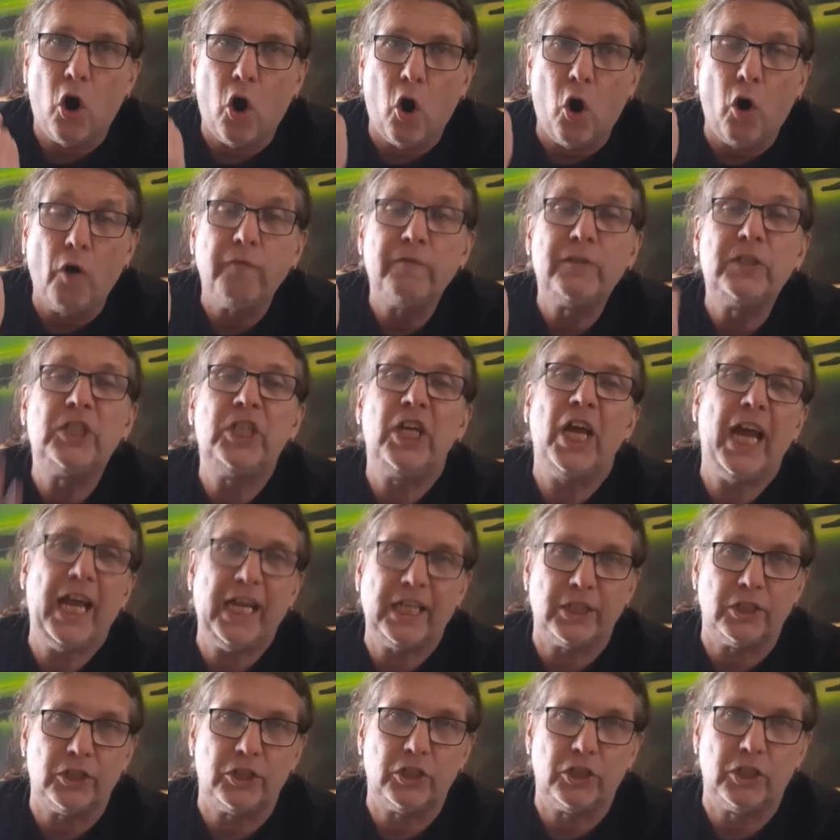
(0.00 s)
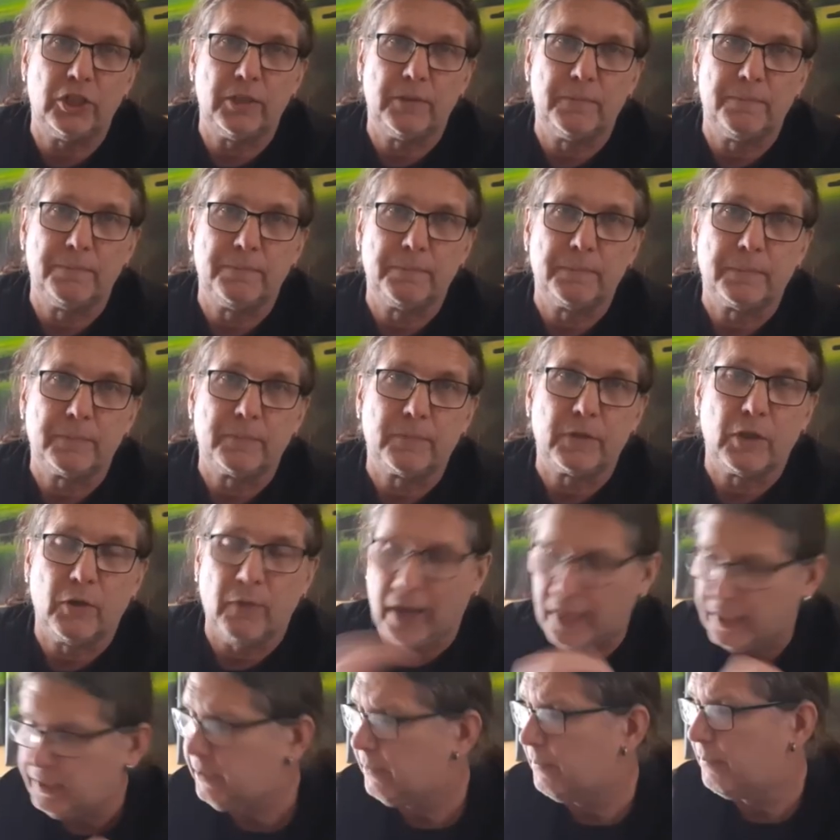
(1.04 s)
of change,
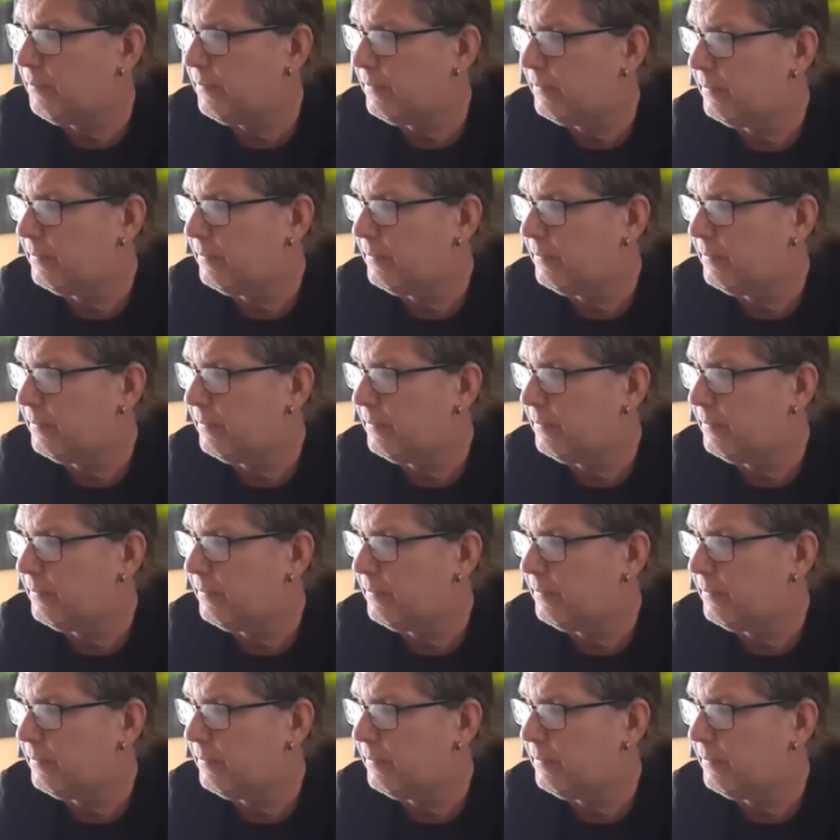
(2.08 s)
right?